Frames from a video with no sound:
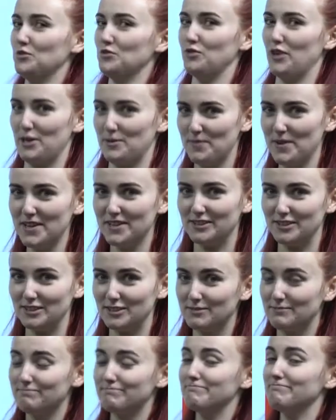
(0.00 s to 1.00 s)
red
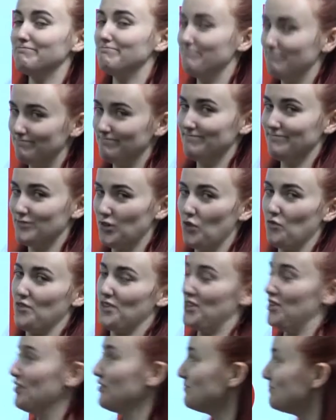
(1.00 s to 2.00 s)
beans. Go
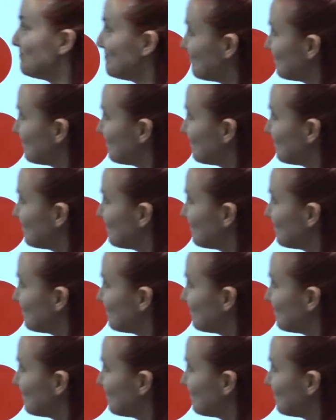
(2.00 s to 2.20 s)
figure.